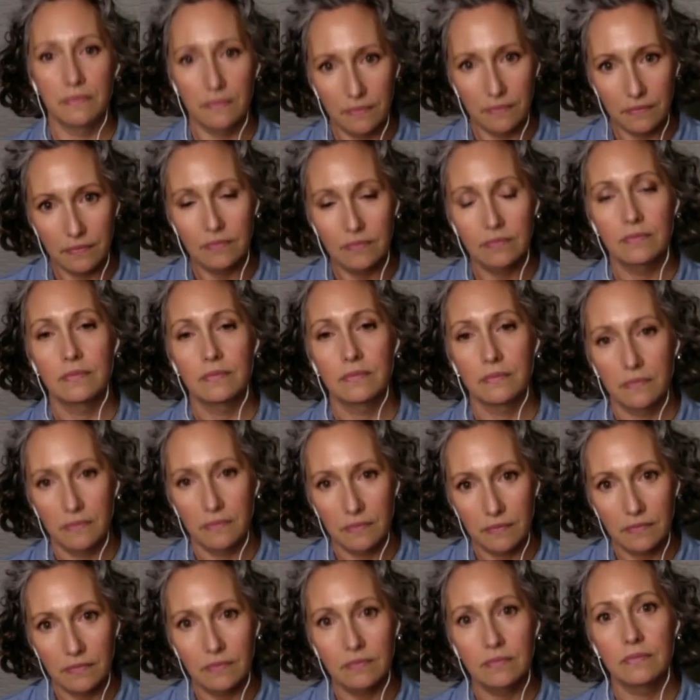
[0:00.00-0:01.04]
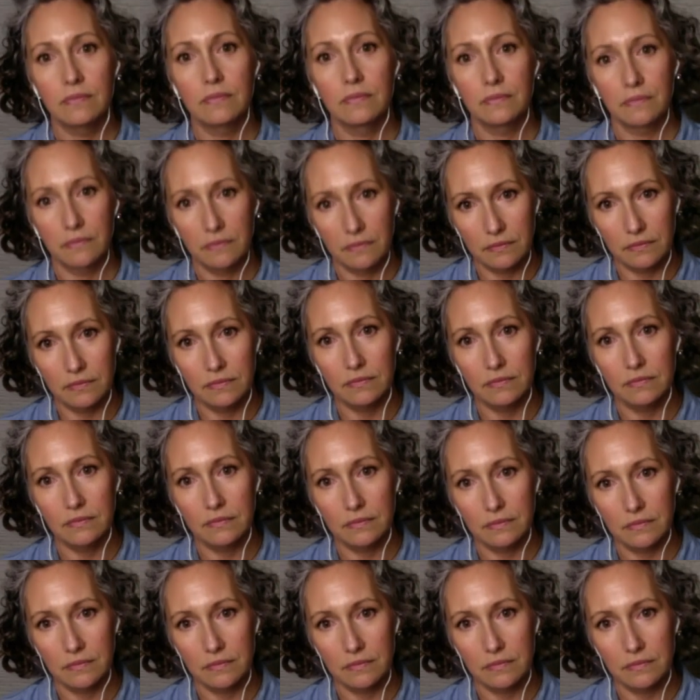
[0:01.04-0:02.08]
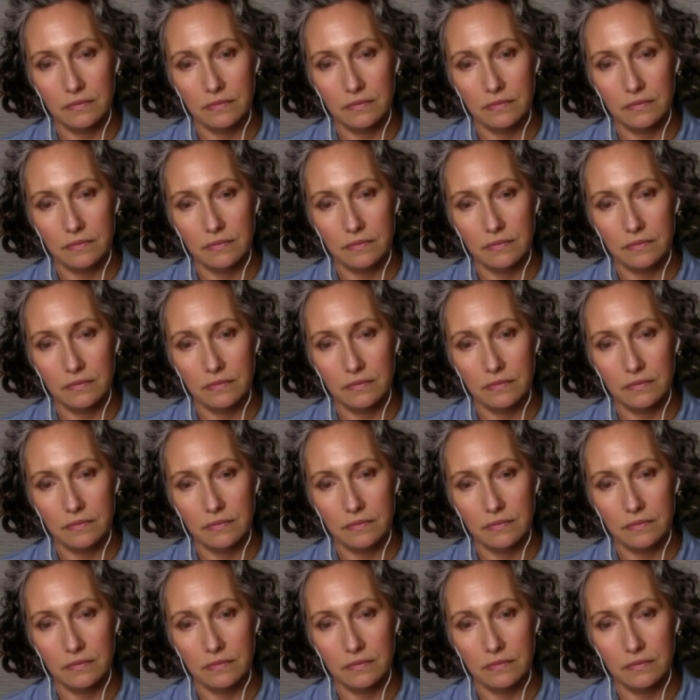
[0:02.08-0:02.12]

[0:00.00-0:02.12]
that is a, um, it's a